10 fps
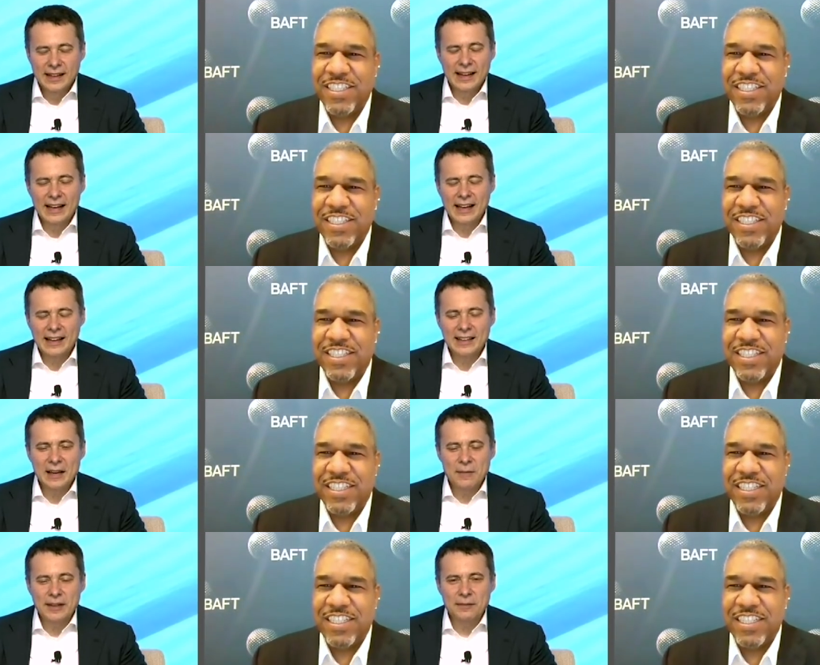Speaker 1: I, I,
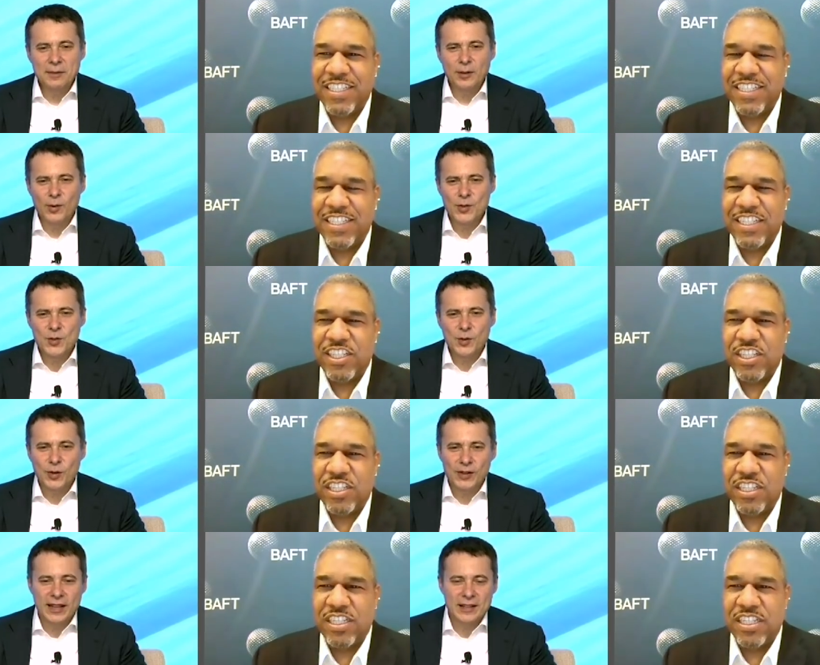think I'm a little bit old
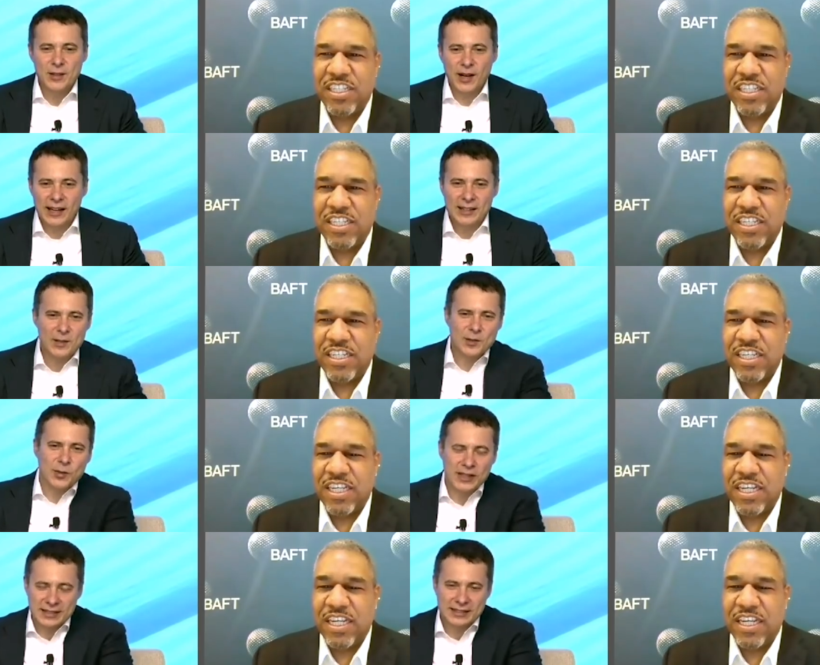school on that. So, I used
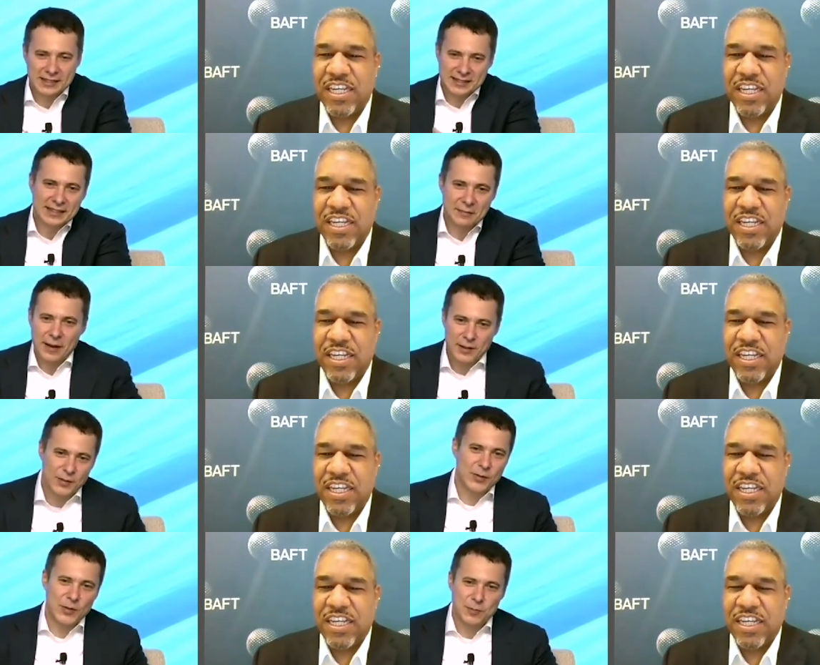to read a
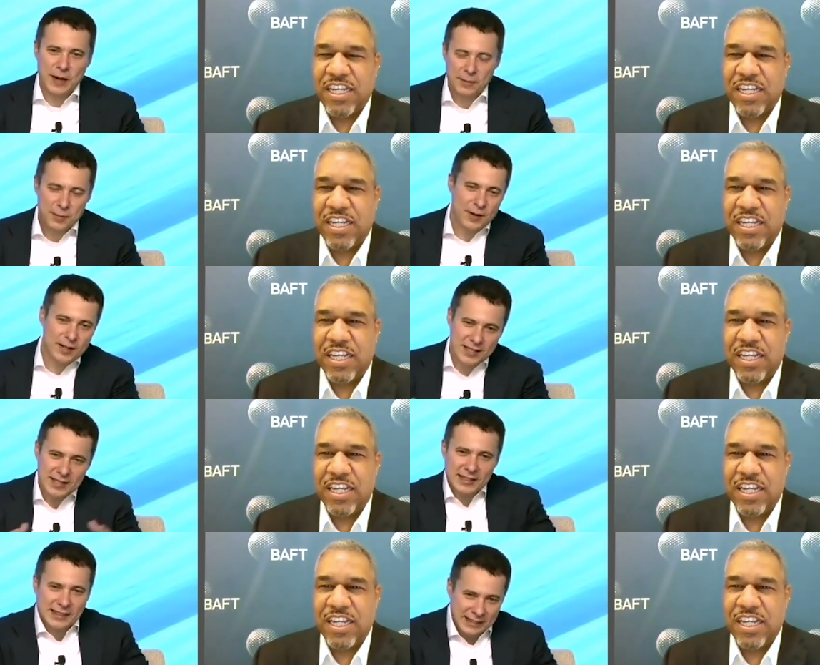bunch of newspapers.
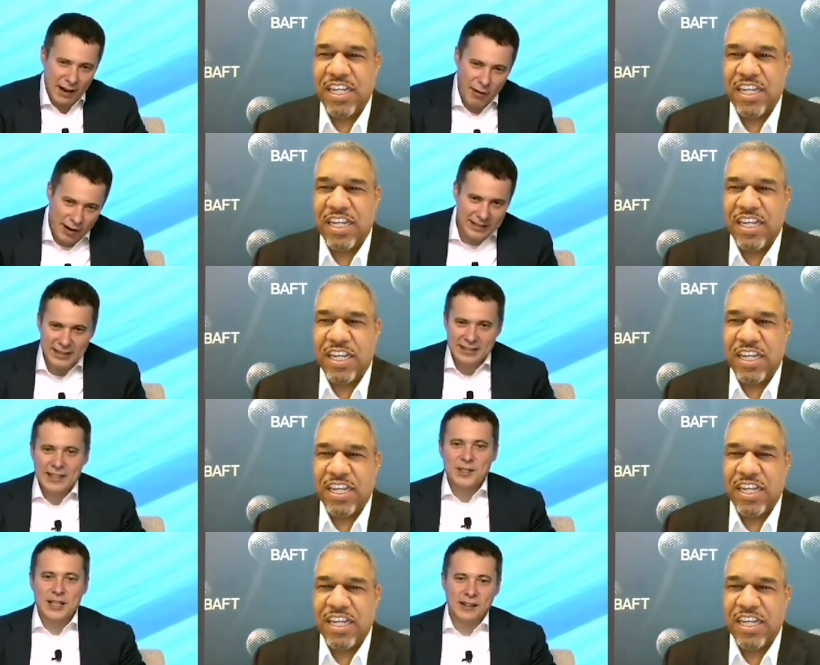Now I read the
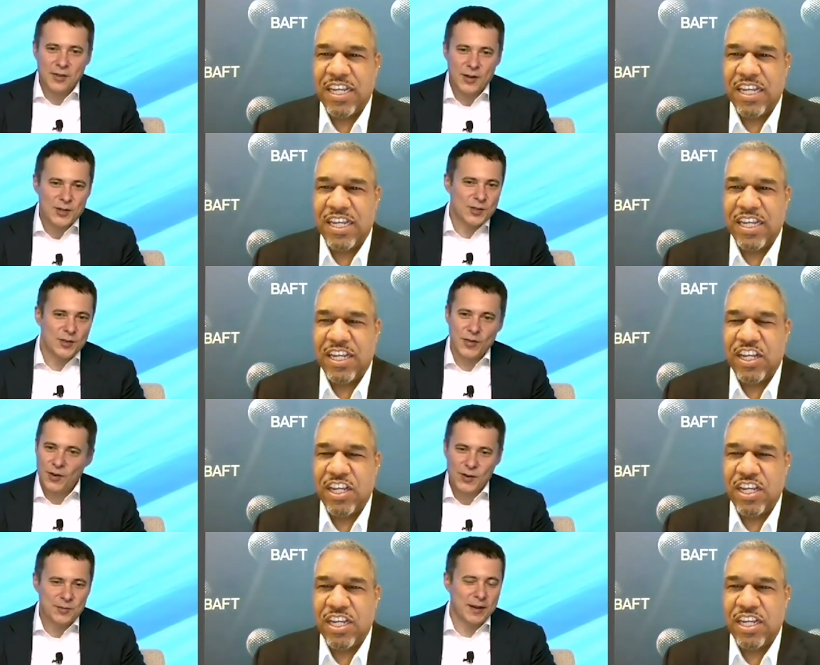digital versions of
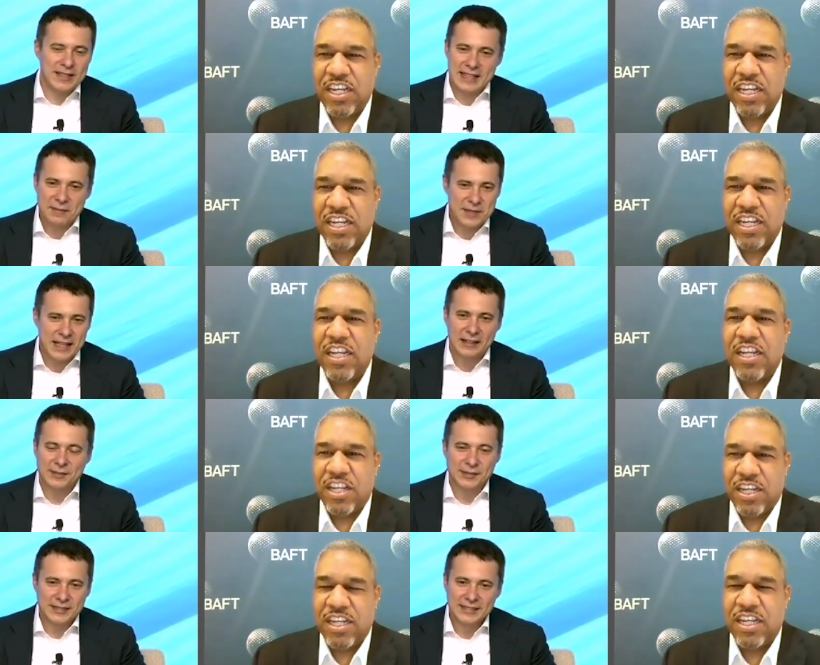those, but same
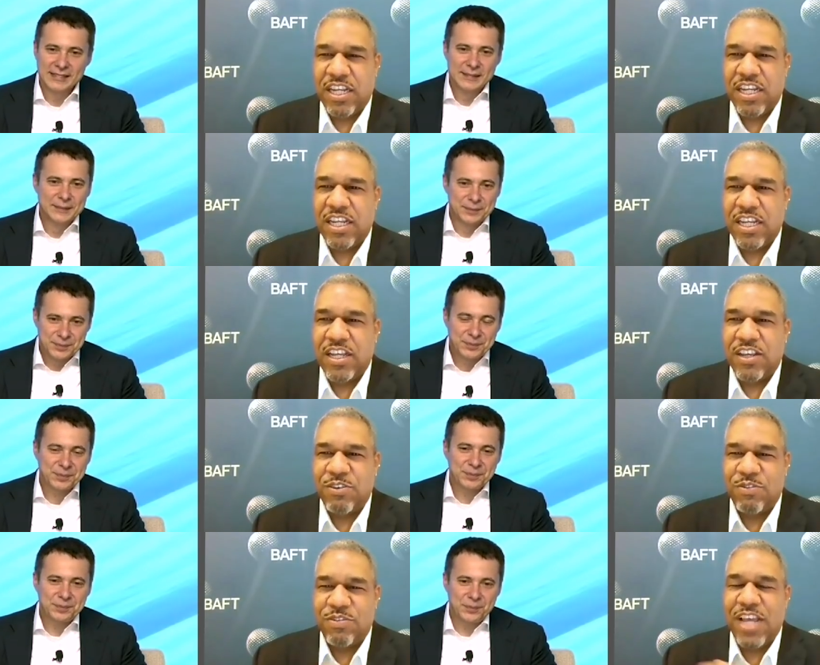stuff.
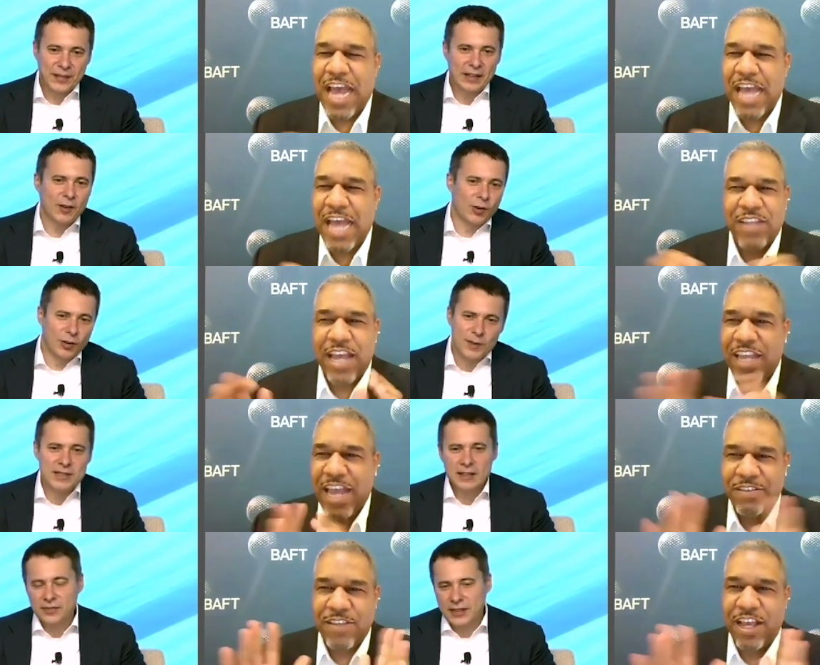I,
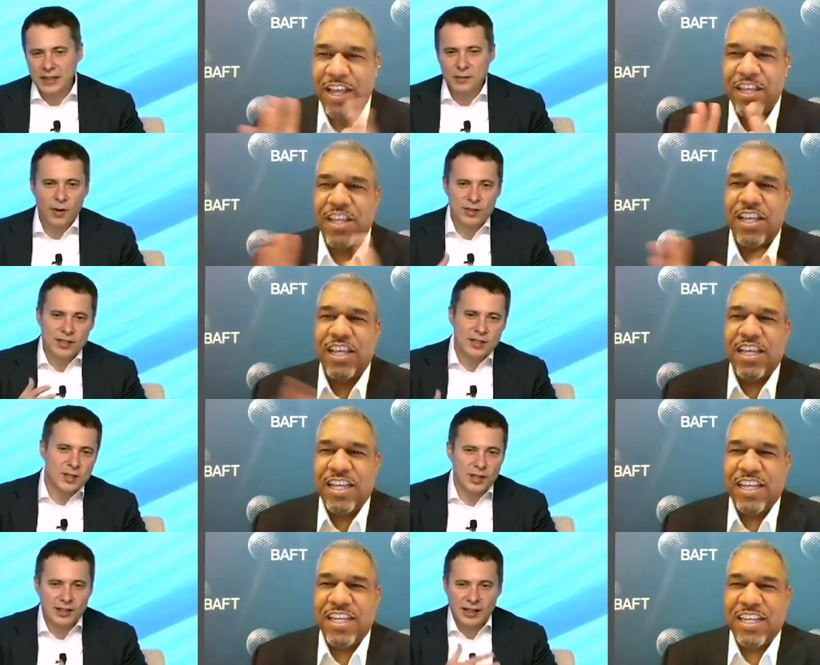Economist, I, I, FT, Wall Street
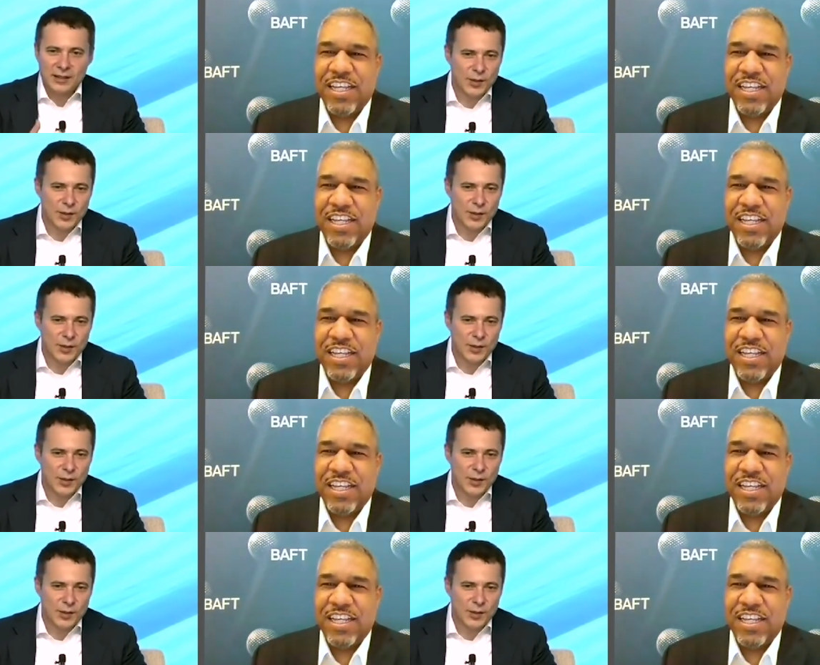Journal, New